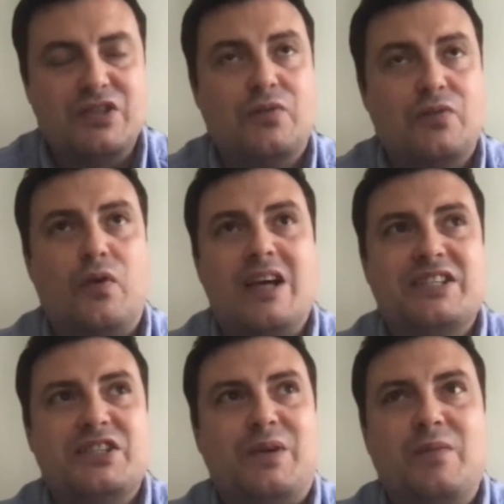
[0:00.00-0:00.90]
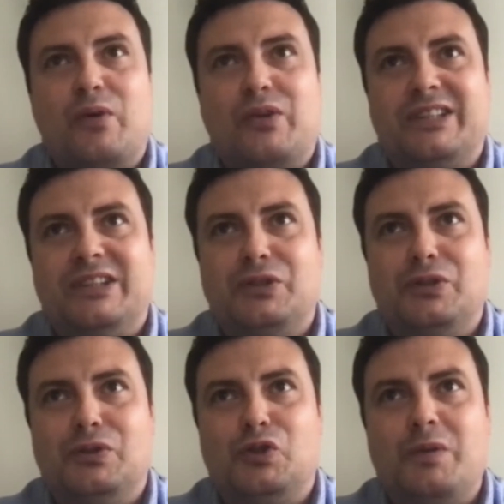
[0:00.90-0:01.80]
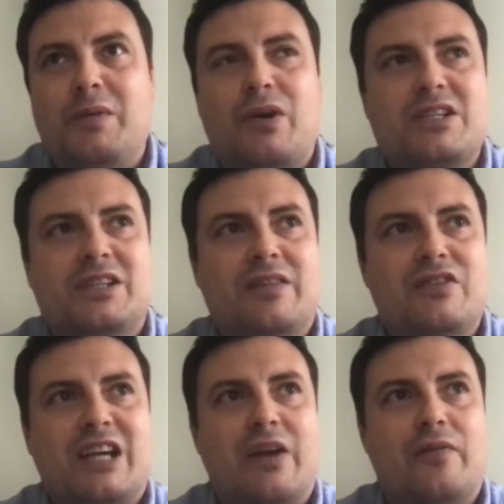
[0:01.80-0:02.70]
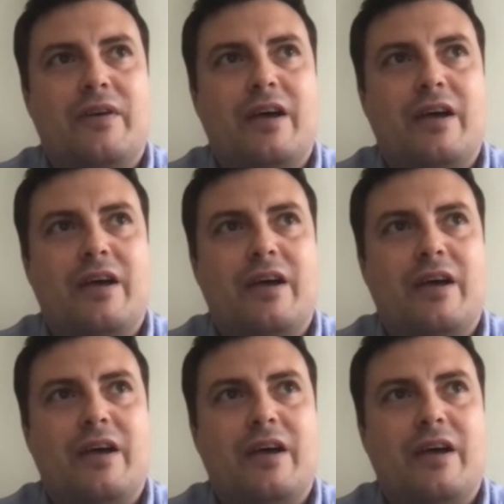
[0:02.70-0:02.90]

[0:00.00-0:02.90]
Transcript: So for us, it's very important to be present at this kind of